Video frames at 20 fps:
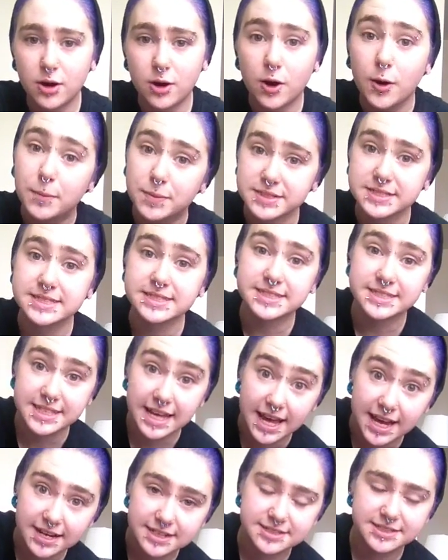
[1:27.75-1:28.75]
opposite
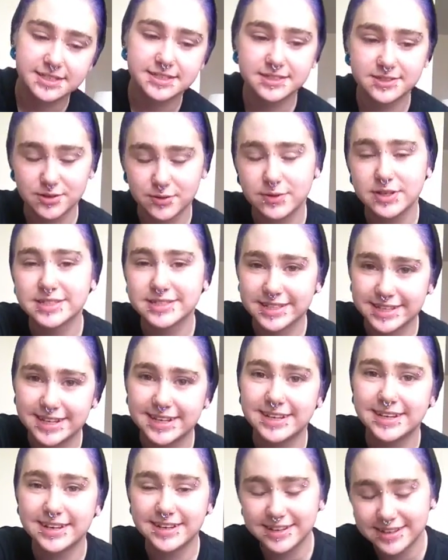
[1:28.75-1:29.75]
sex. This is
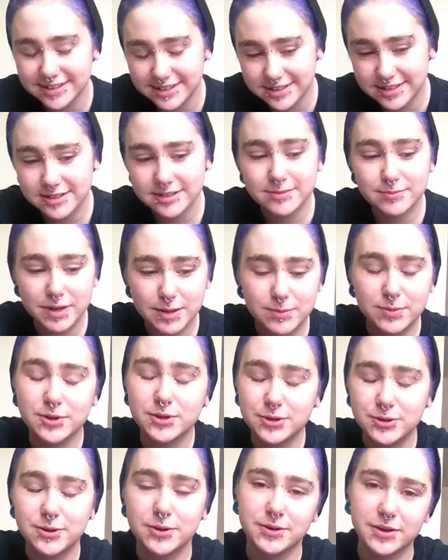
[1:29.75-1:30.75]
obviously people
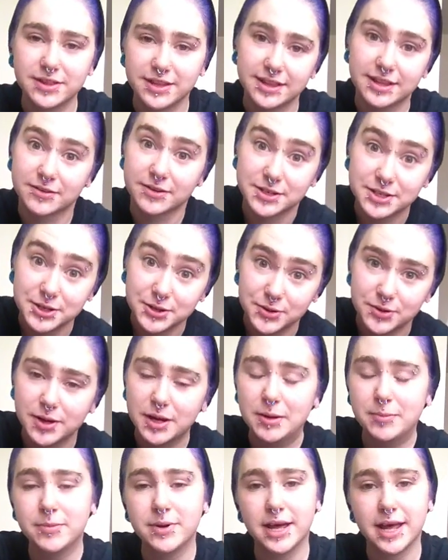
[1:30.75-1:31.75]
who only think there are two,
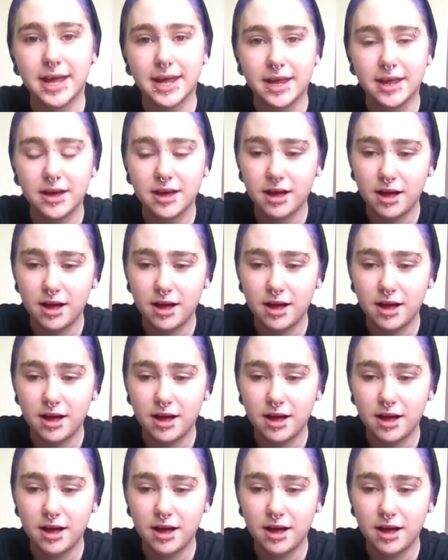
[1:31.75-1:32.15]
but hey.